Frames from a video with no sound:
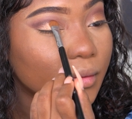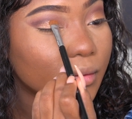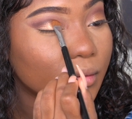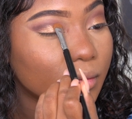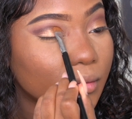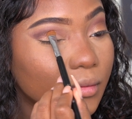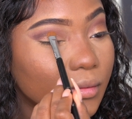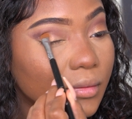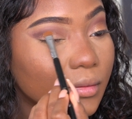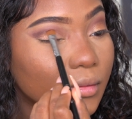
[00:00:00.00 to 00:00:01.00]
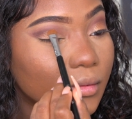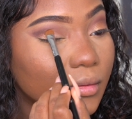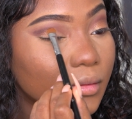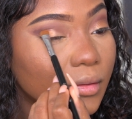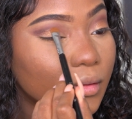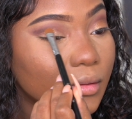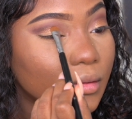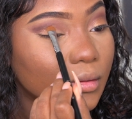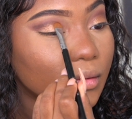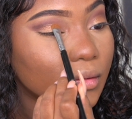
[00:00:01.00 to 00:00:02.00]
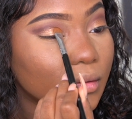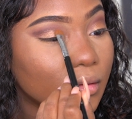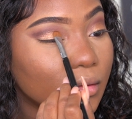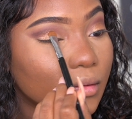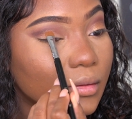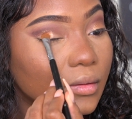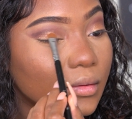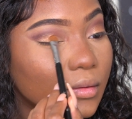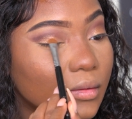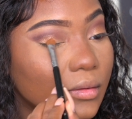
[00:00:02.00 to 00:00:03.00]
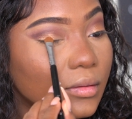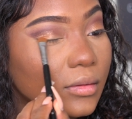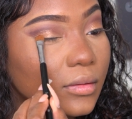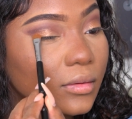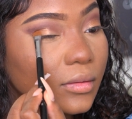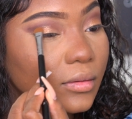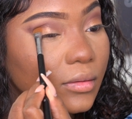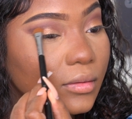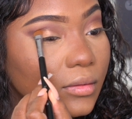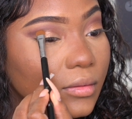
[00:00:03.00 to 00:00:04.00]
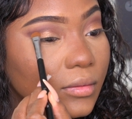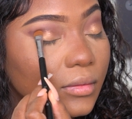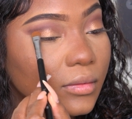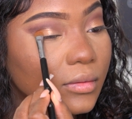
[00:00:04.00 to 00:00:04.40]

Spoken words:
Nobody speaks.